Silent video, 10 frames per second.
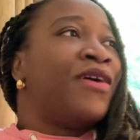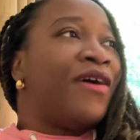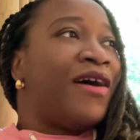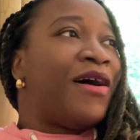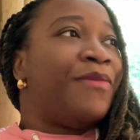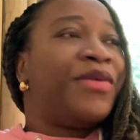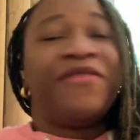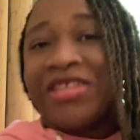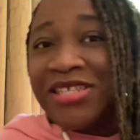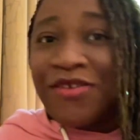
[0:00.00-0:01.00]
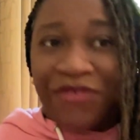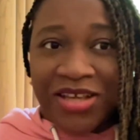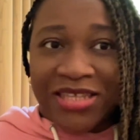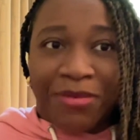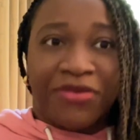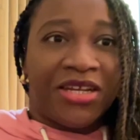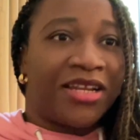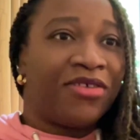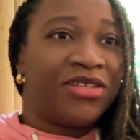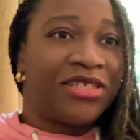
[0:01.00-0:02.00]
If this is the first time of
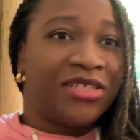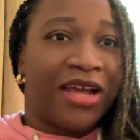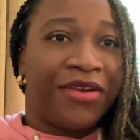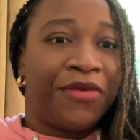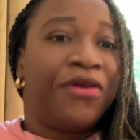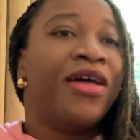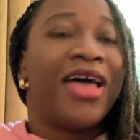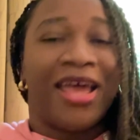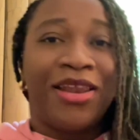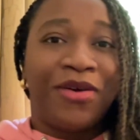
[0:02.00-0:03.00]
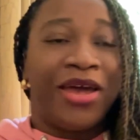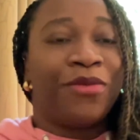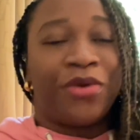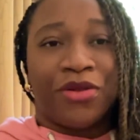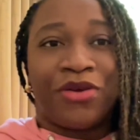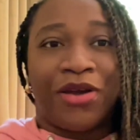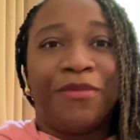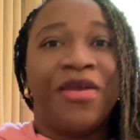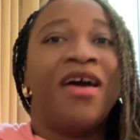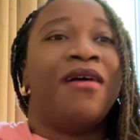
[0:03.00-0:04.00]
checking out this channel, hello and
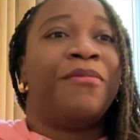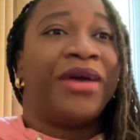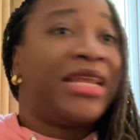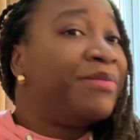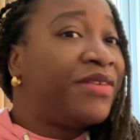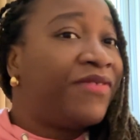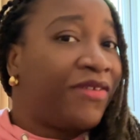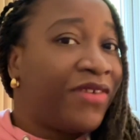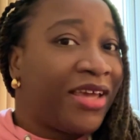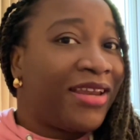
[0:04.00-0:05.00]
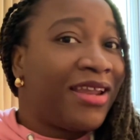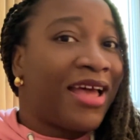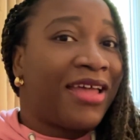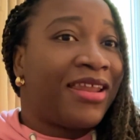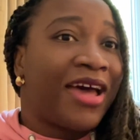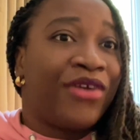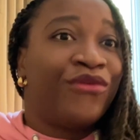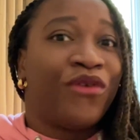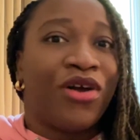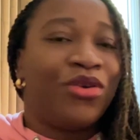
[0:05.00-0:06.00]
welcome. My name is Vivian and I
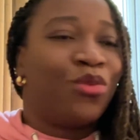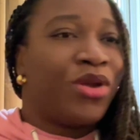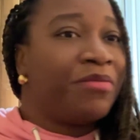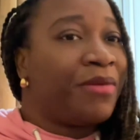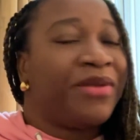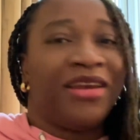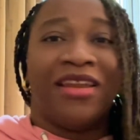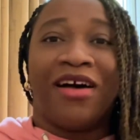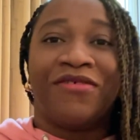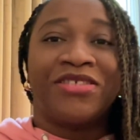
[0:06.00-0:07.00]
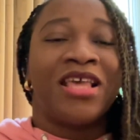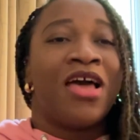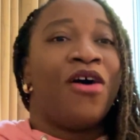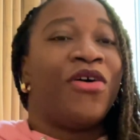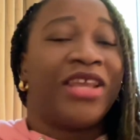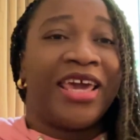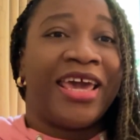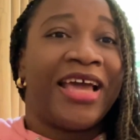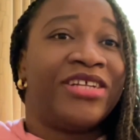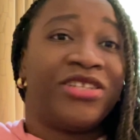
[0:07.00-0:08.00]
run What Mommy Loves. On
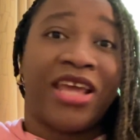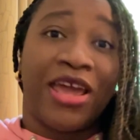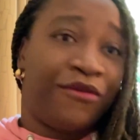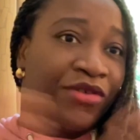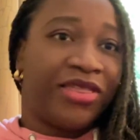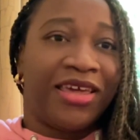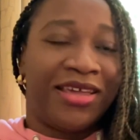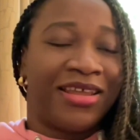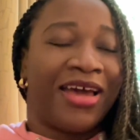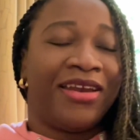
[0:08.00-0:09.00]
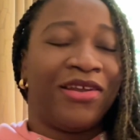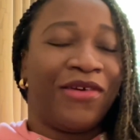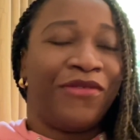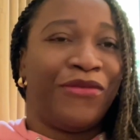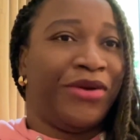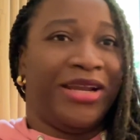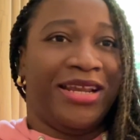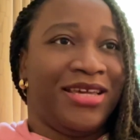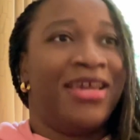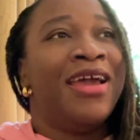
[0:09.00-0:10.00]
here, I share everything that I love,
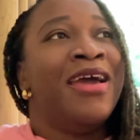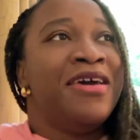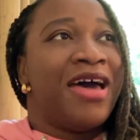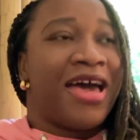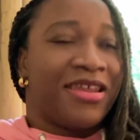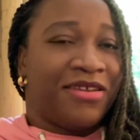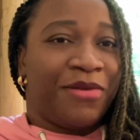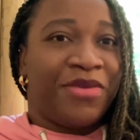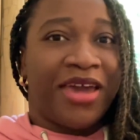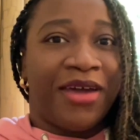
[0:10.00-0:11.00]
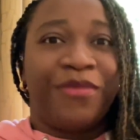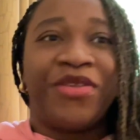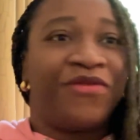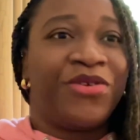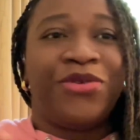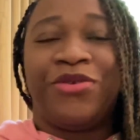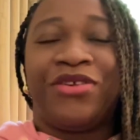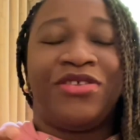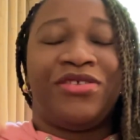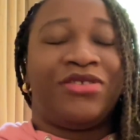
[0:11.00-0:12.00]
really. And yeah, if you
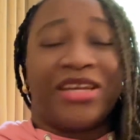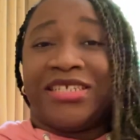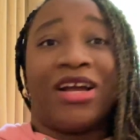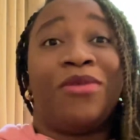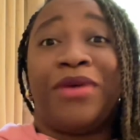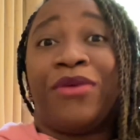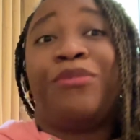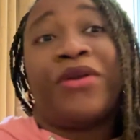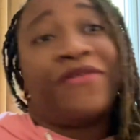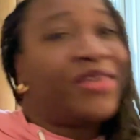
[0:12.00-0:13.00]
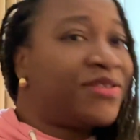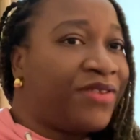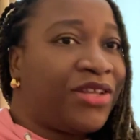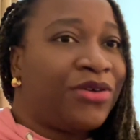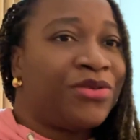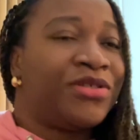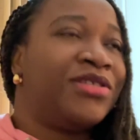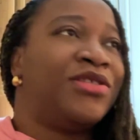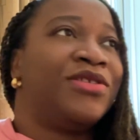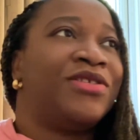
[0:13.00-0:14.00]
can check out my previous videos
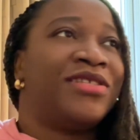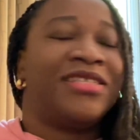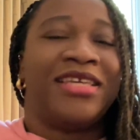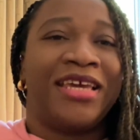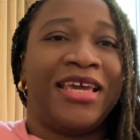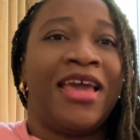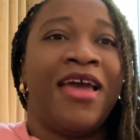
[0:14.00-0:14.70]
to see